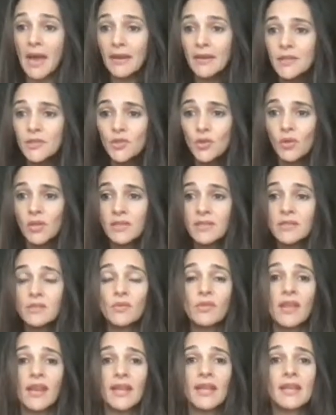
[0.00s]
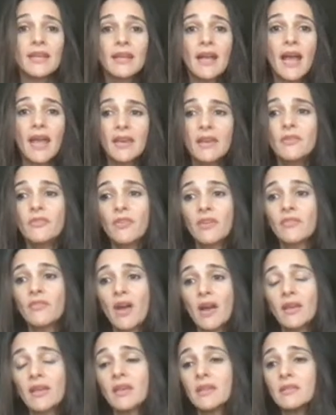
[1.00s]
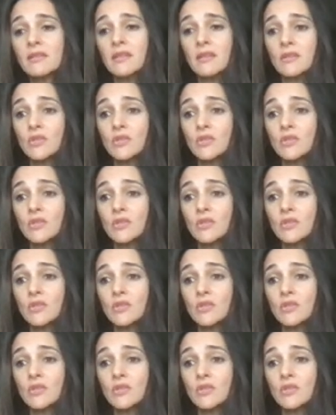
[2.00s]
manage all this so that I can kind of give our kids